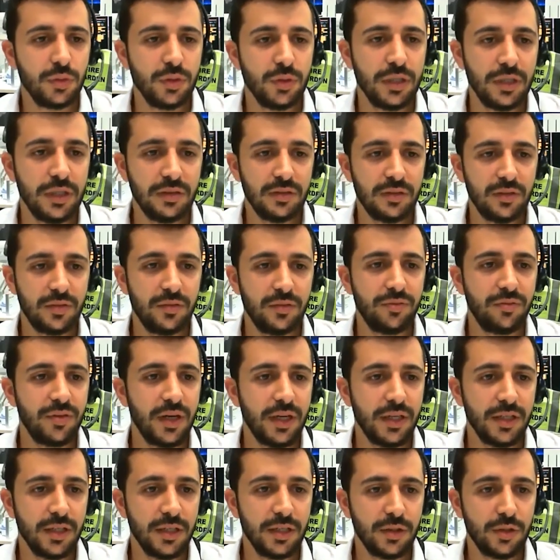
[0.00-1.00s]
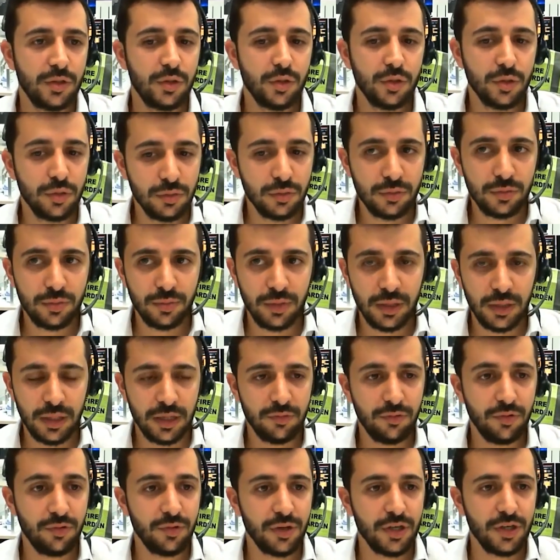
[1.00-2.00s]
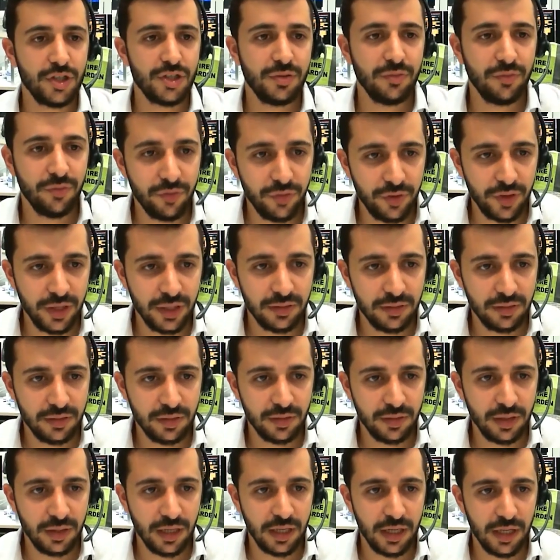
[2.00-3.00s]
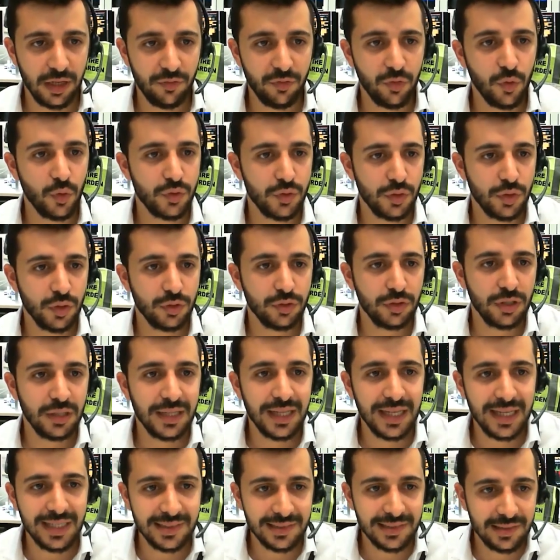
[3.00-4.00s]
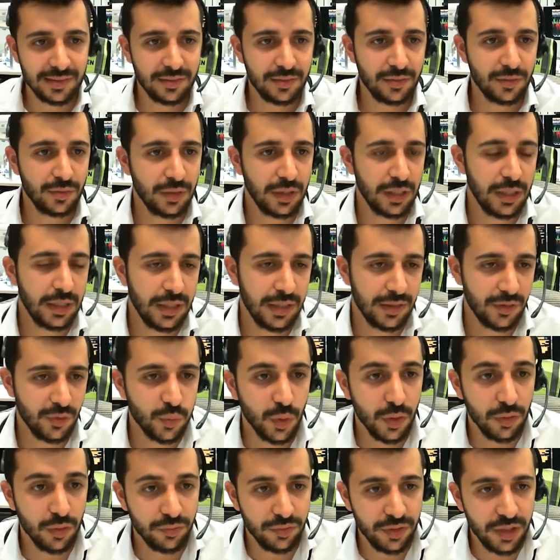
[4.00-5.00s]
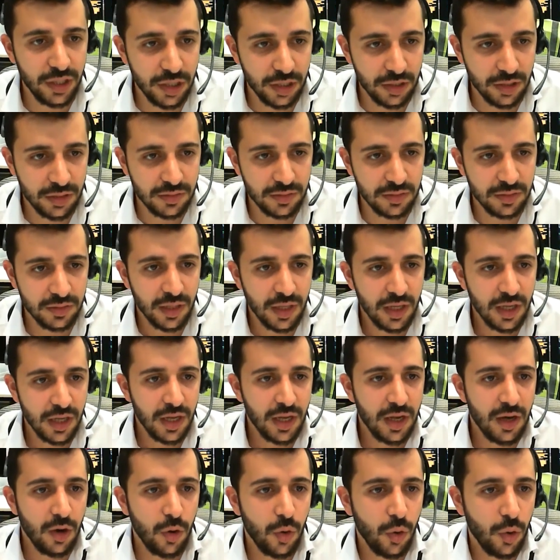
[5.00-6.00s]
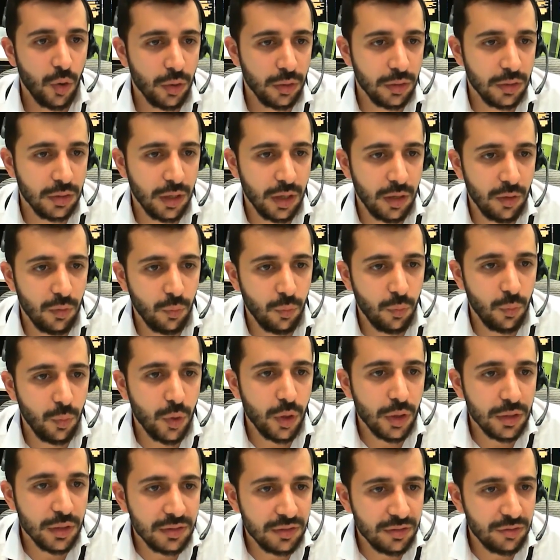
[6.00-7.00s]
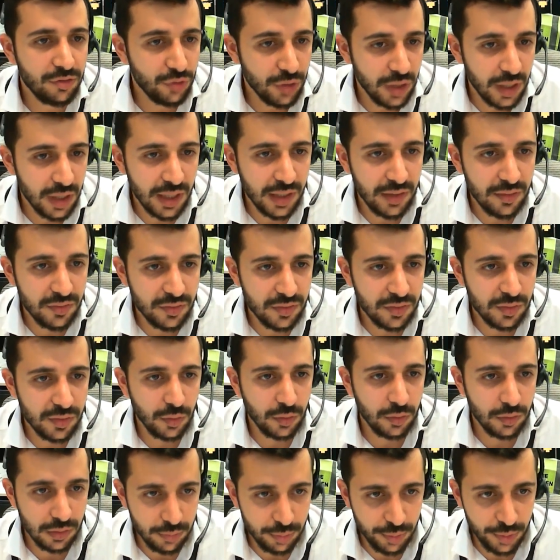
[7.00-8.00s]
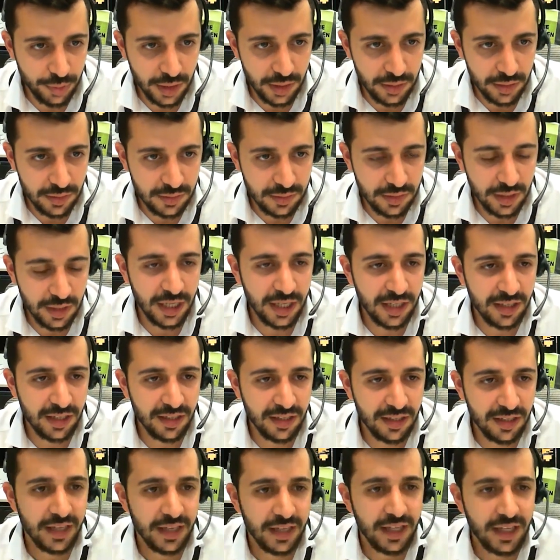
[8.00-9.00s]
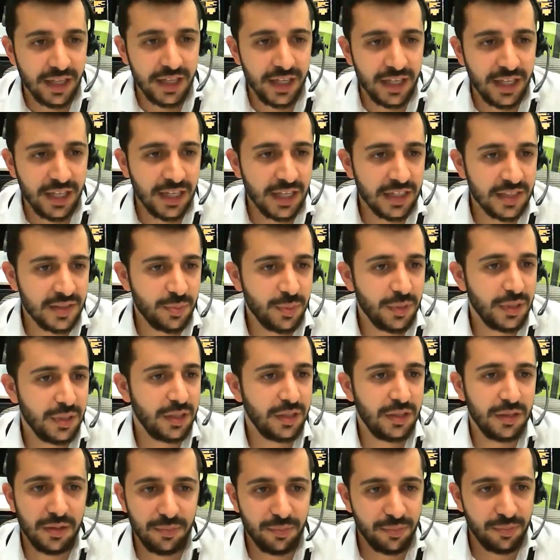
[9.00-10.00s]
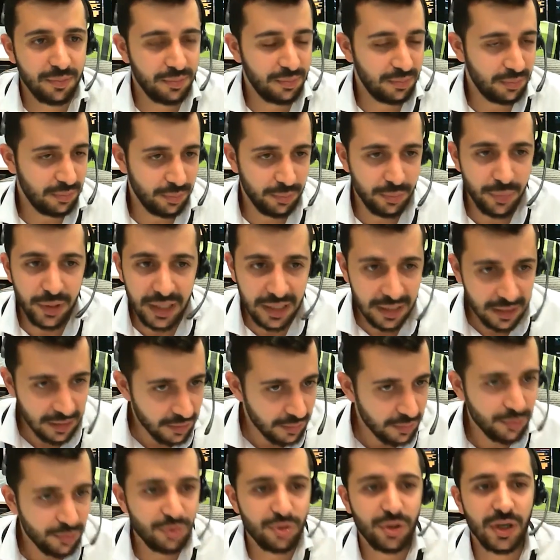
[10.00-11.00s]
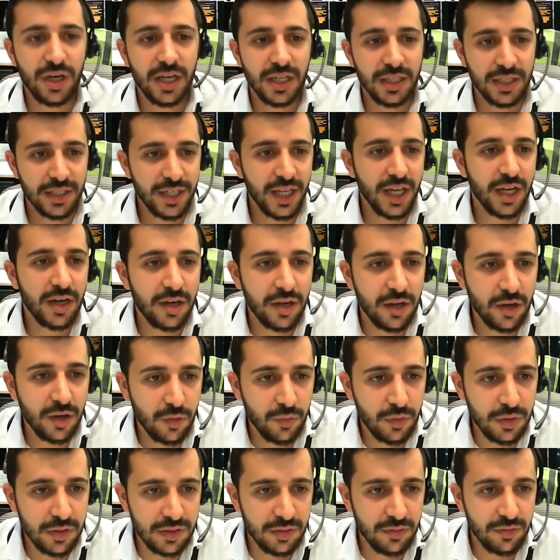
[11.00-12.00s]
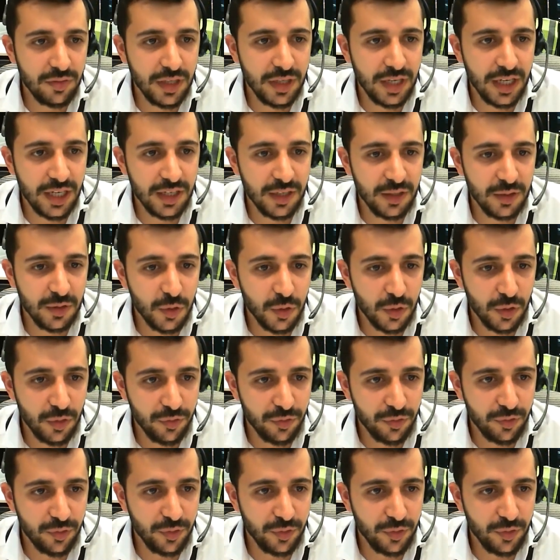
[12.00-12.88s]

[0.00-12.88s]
is to find a good regression fit, focusing on the last 12 years on what drives oil price. And it has been a big trial and error. Obviously, we had a lot of